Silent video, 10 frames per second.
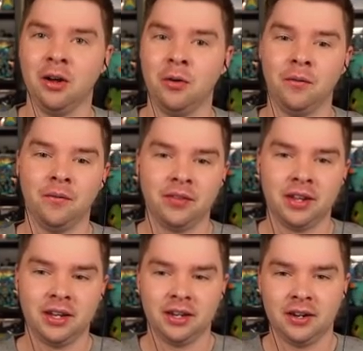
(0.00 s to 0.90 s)
don't,
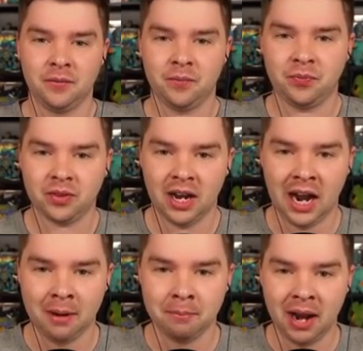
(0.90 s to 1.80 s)

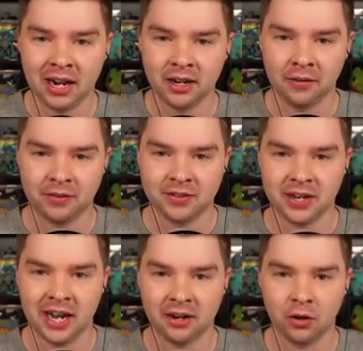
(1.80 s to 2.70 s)
I'm man enough to
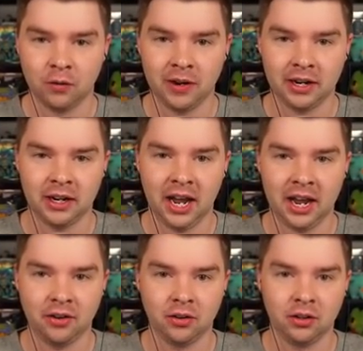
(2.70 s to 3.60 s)
say I don't know if I could
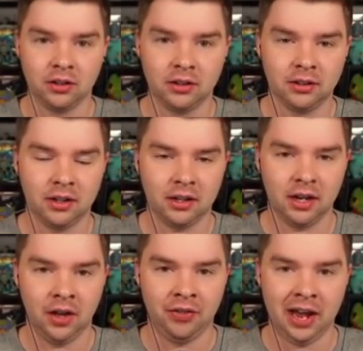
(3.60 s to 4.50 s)
handle
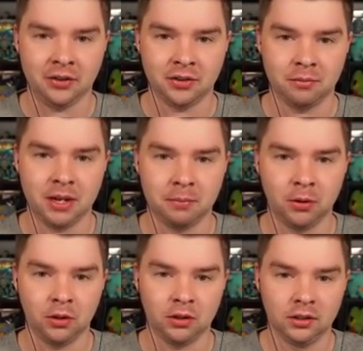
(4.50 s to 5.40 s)
a thousand
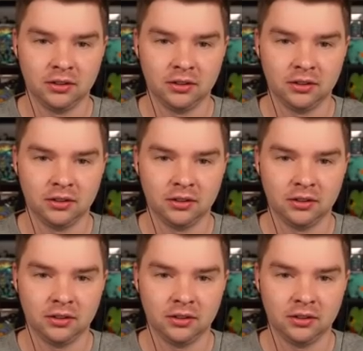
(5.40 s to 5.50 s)
people